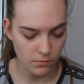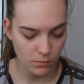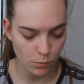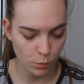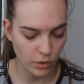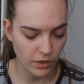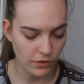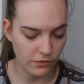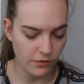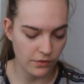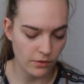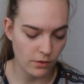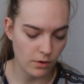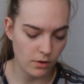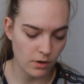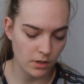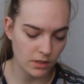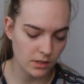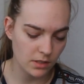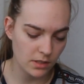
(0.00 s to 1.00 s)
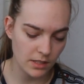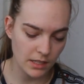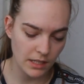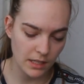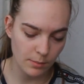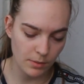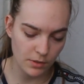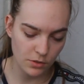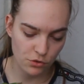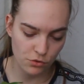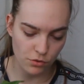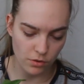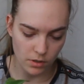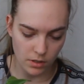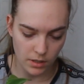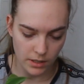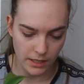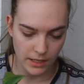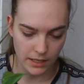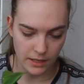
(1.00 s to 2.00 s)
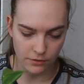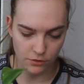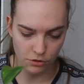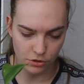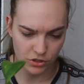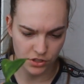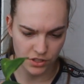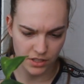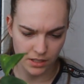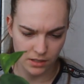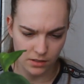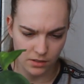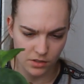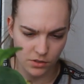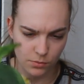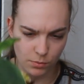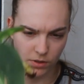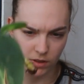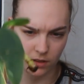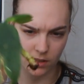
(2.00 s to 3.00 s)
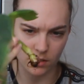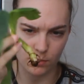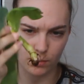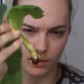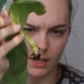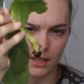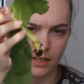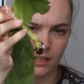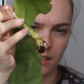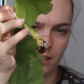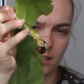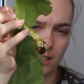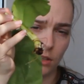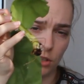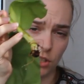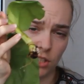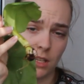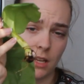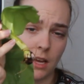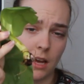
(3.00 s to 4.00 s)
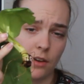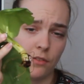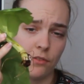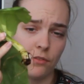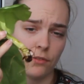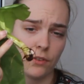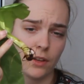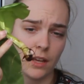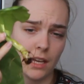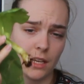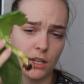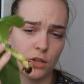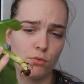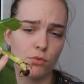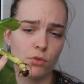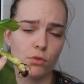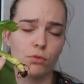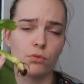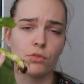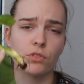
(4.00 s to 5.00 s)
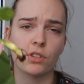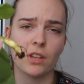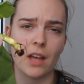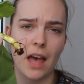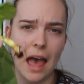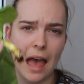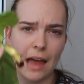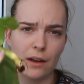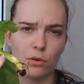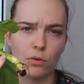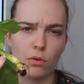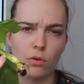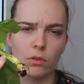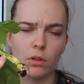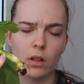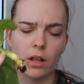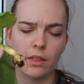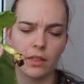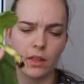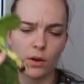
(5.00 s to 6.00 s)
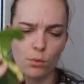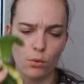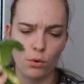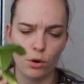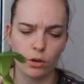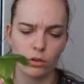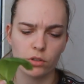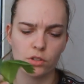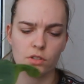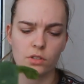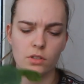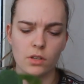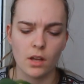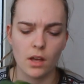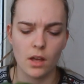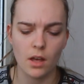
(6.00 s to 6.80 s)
we've honestly been struggling ever since with this plant. It doesn't have any roots at all that works.